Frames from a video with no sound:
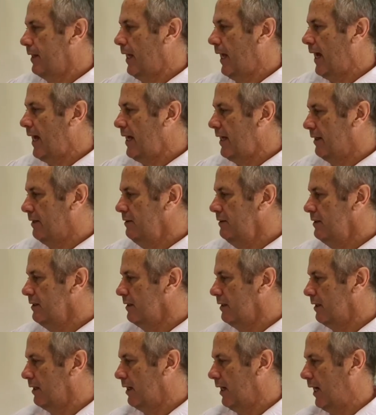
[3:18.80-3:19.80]
and,
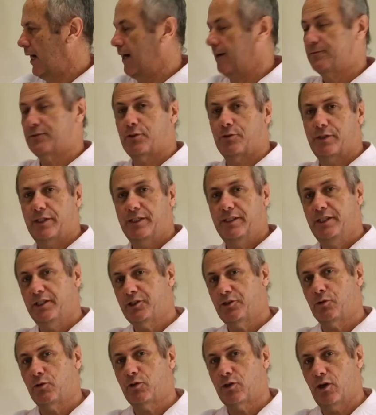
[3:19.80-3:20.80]
after an
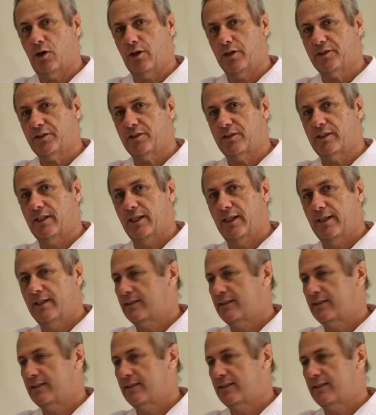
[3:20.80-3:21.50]
initial cost,